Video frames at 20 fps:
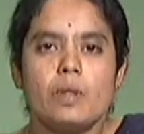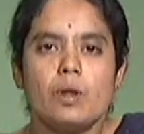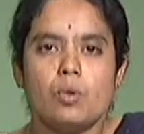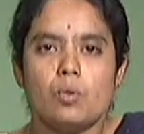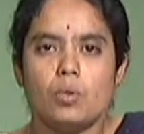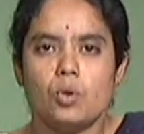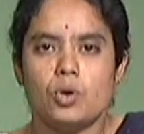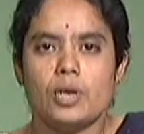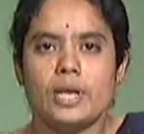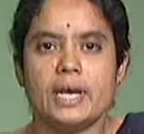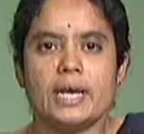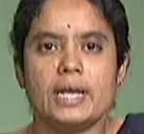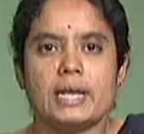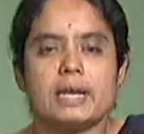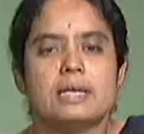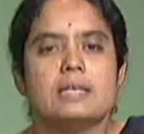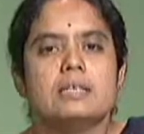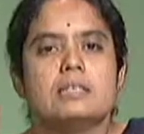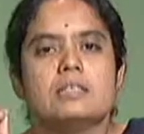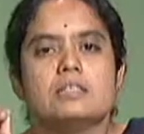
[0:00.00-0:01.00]

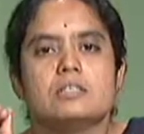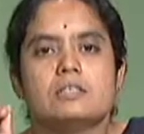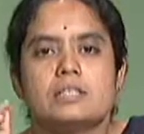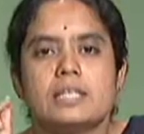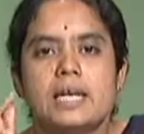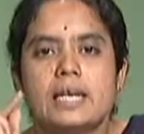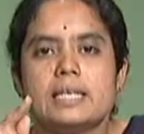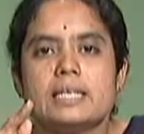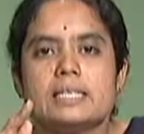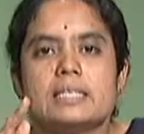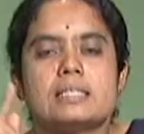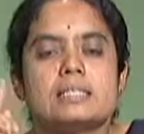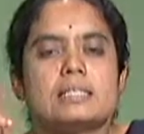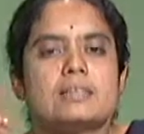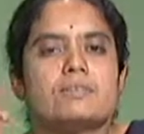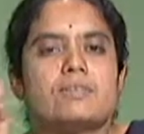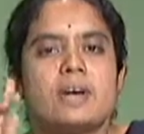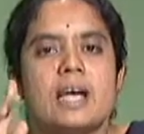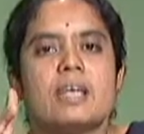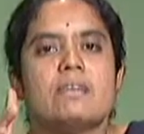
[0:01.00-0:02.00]
odor. So that is
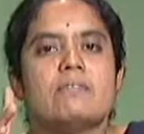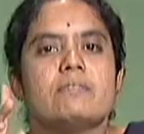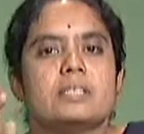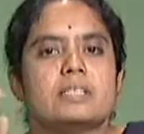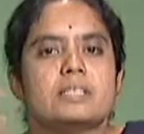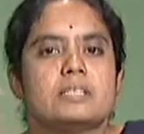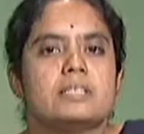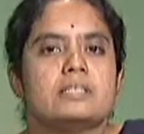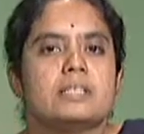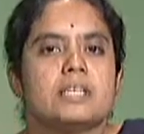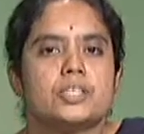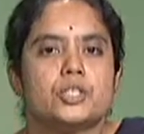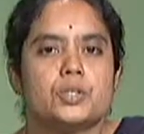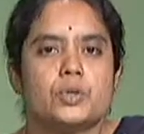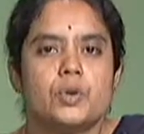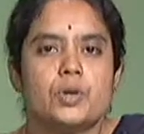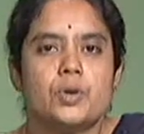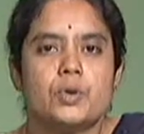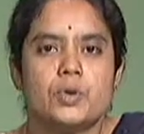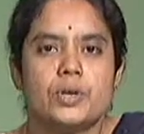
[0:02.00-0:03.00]
the 5 is the
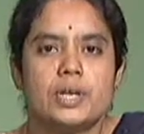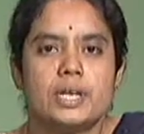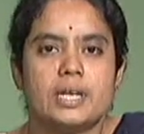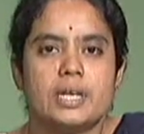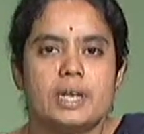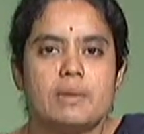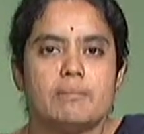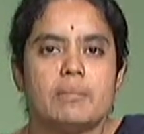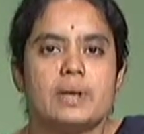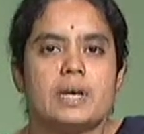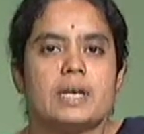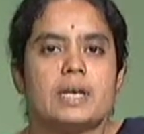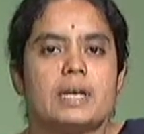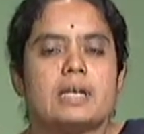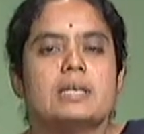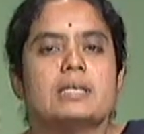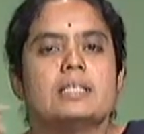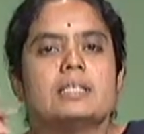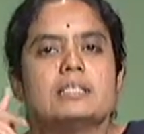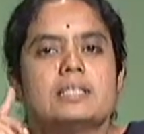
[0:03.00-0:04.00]
threshold odor number.
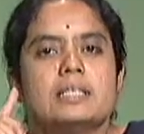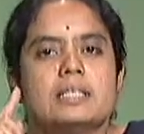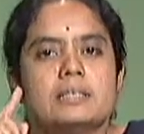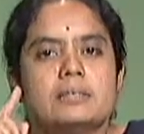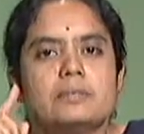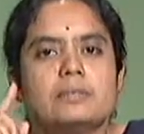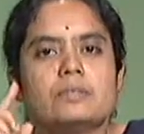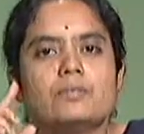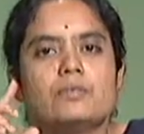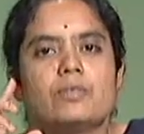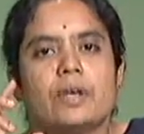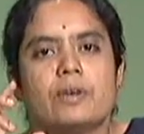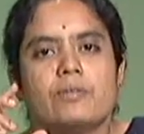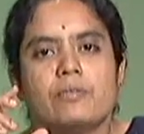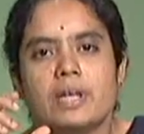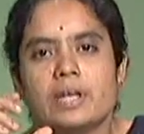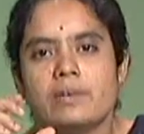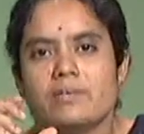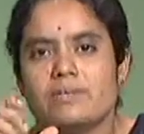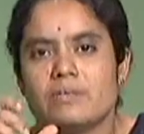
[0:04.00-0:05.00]

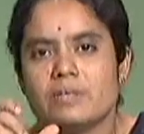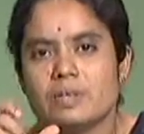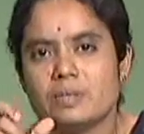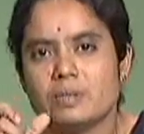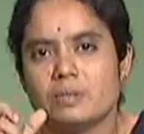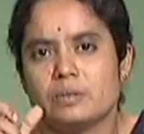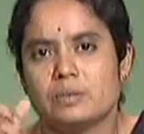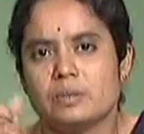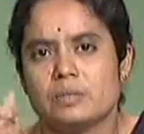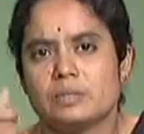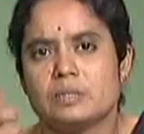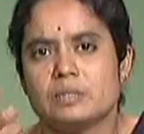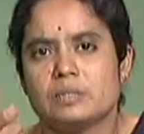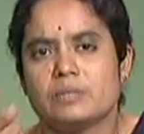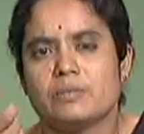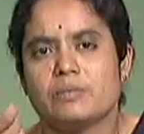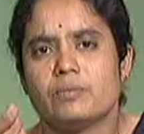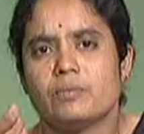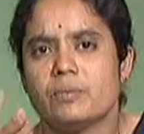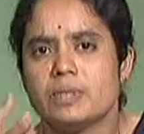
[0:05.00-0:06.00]

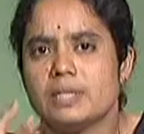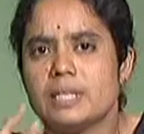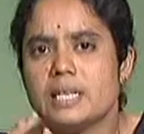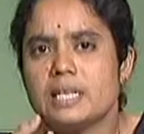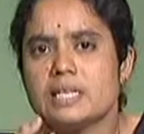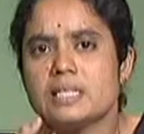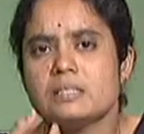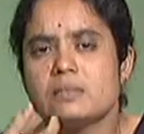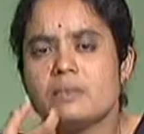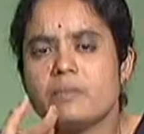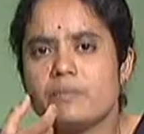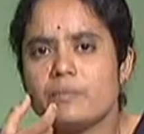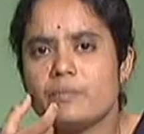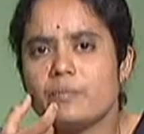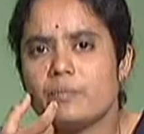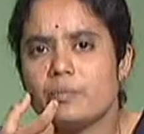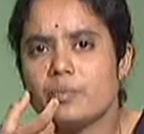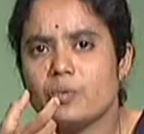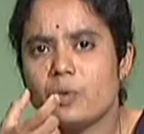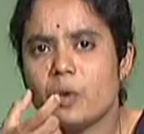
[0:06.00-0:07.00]
That is
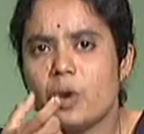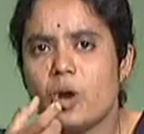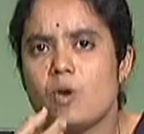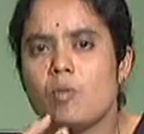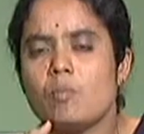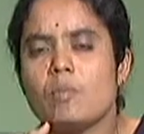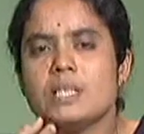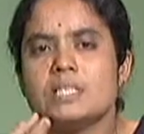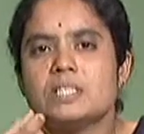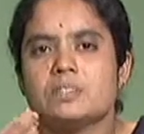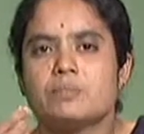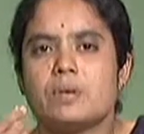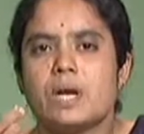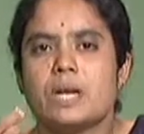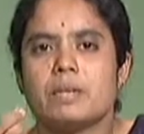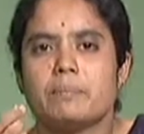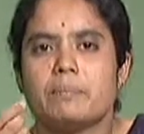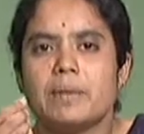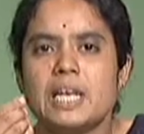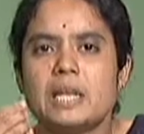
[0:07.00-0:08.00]
how much
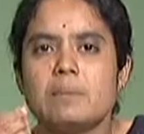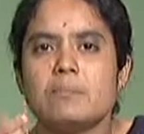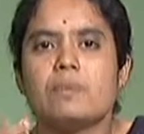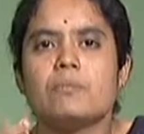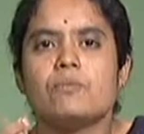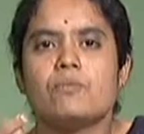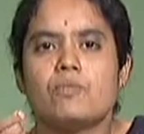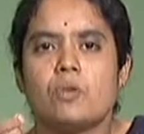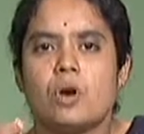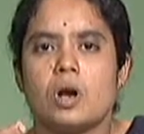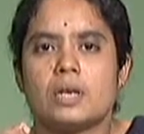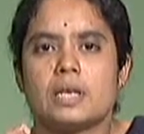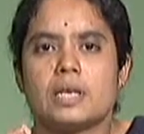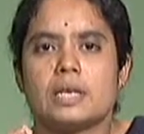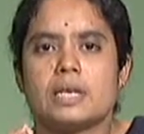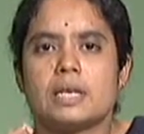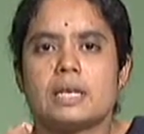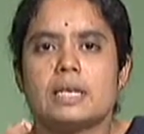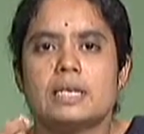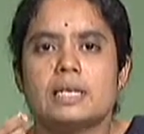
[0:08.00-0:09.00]
minimum
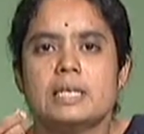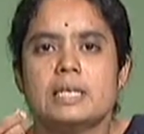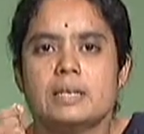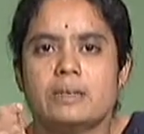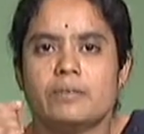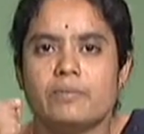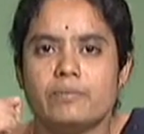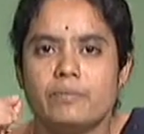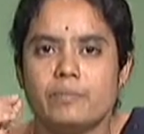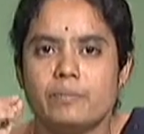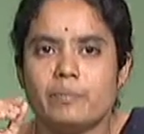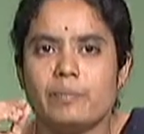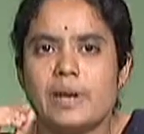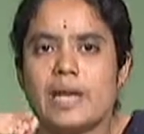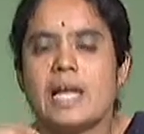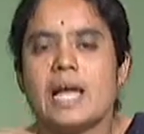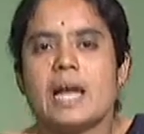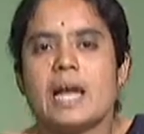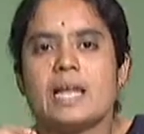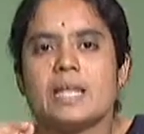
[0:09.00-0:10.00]
water,
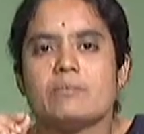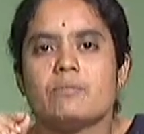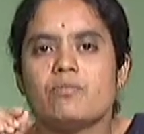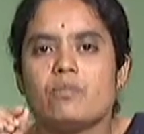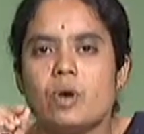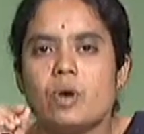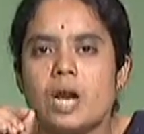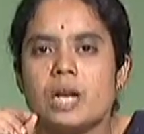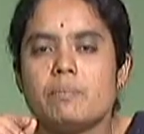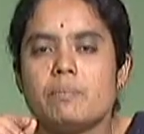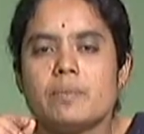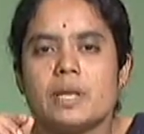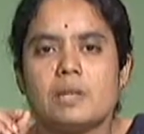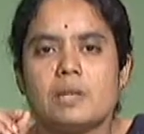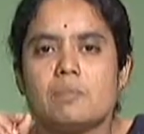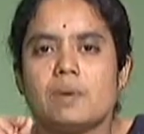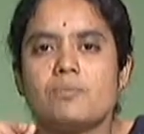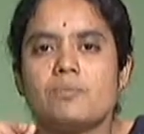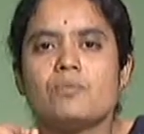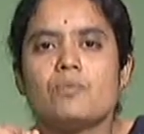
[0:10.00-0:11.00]
by adding what
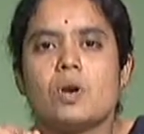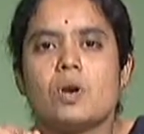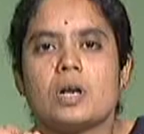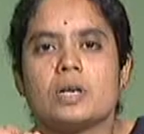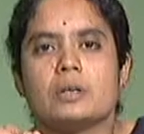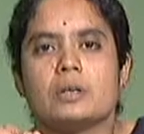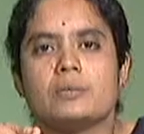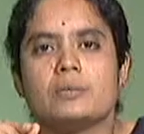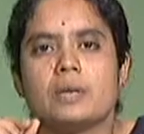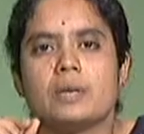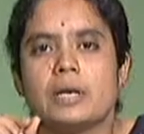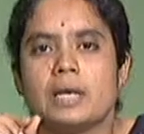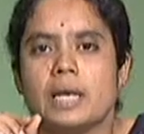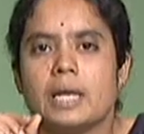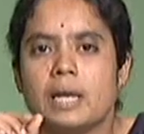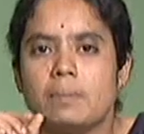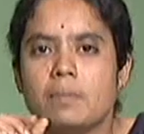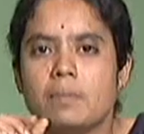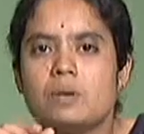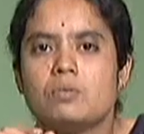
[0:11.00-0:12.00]
minimum
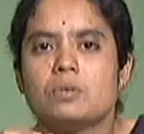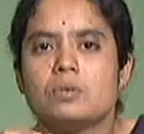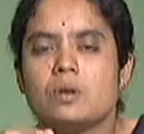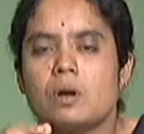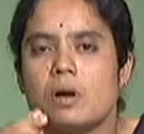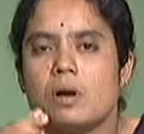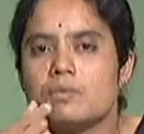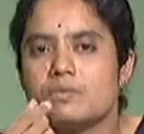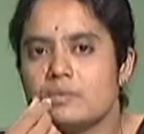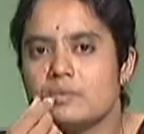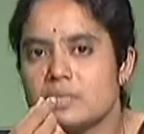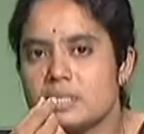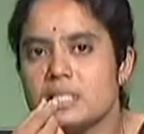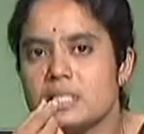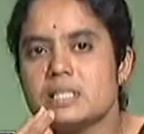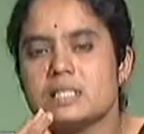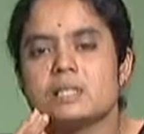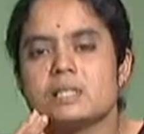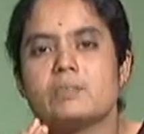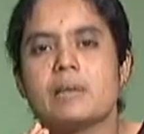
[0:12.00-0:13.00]
amount of
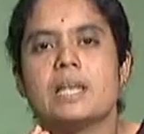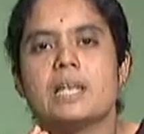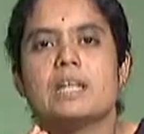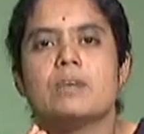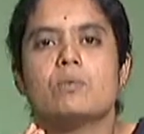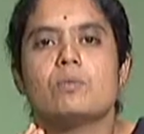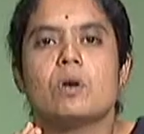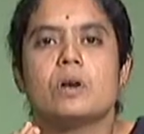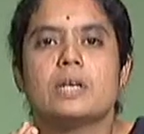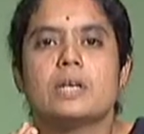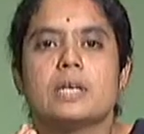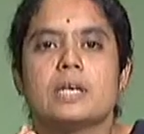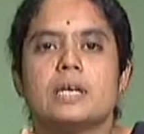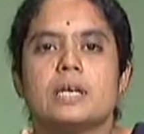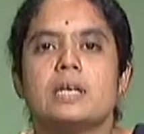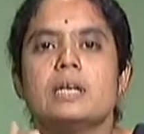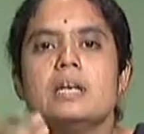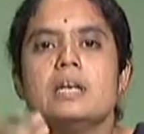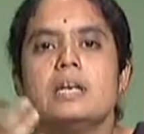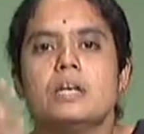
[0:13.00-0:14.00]
this smelly
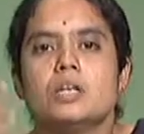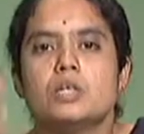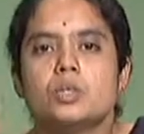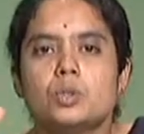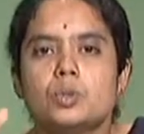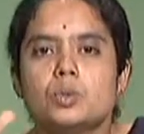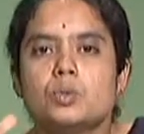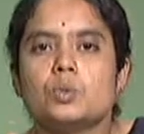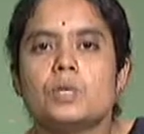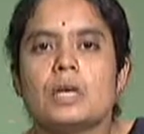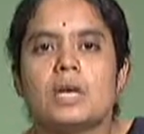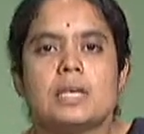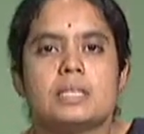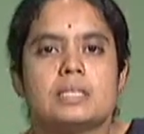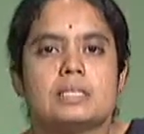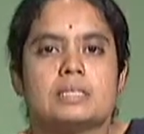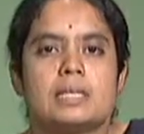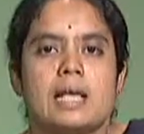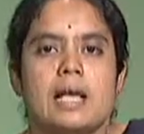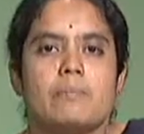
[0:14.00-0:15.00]
water to
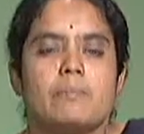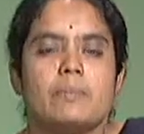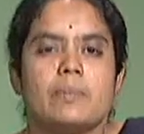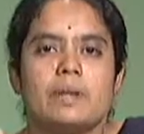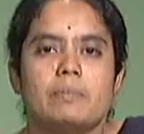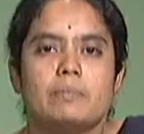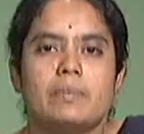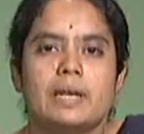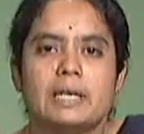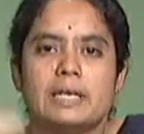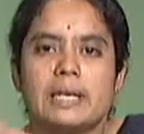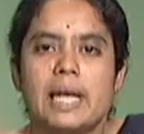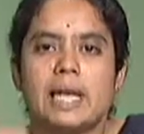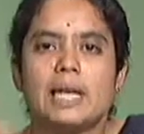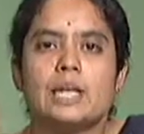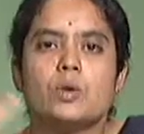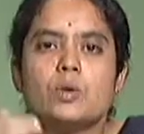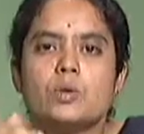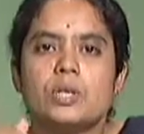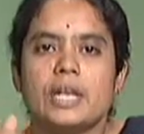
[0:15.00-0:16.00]
a sample, by
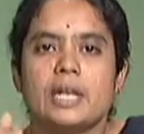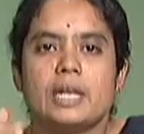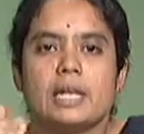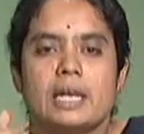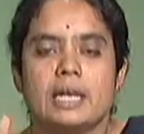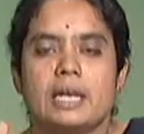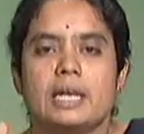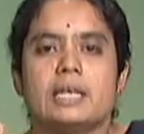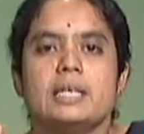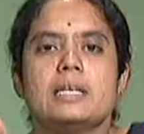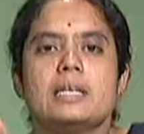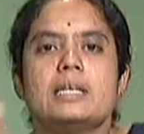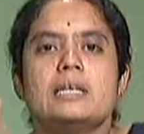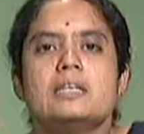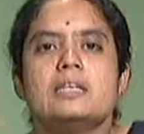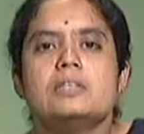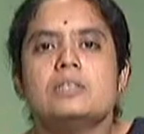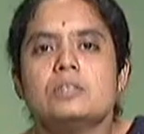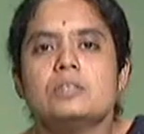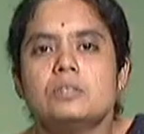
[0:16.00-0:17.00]
diluting it,
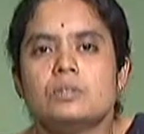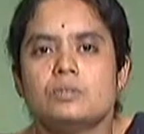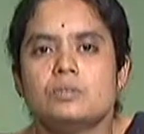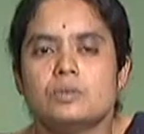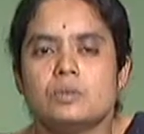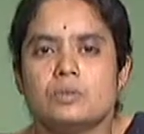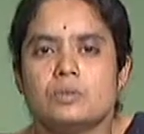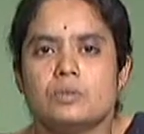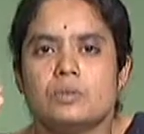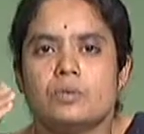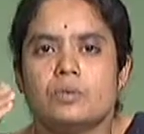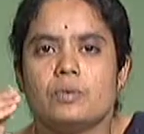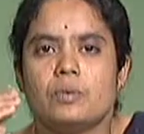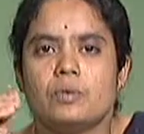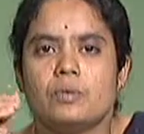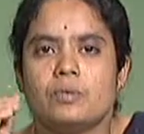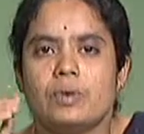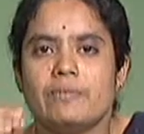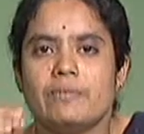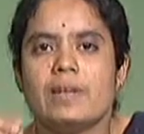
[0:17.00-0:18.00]

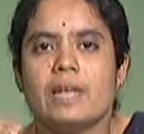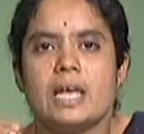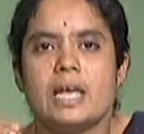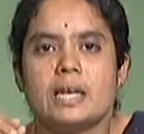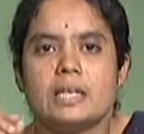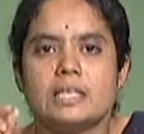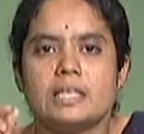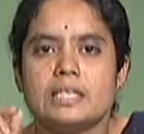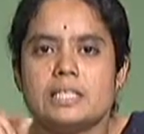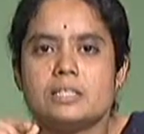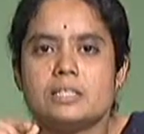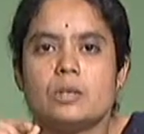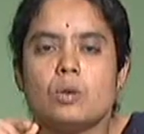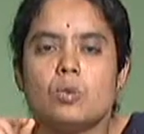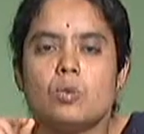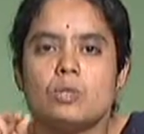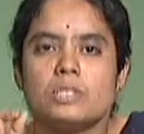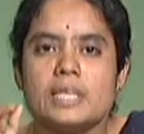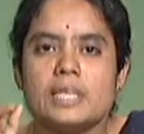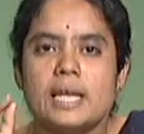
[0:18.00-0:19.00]
it is
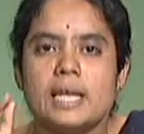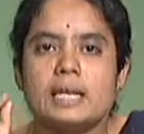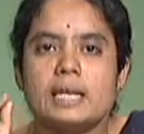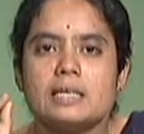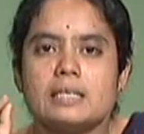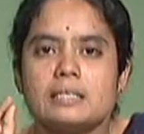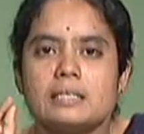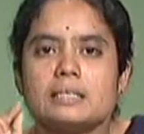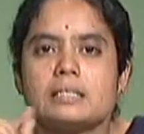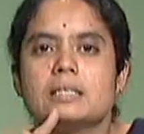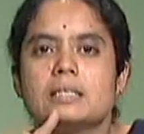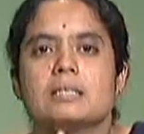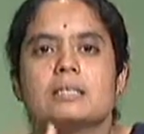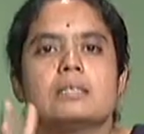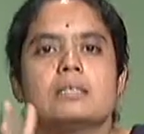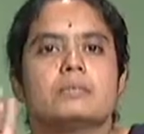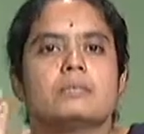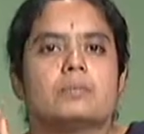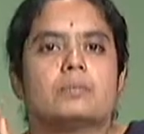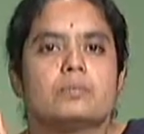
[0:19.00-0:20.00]
losing
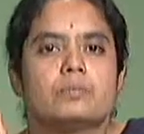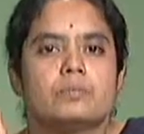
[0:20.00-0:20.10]
the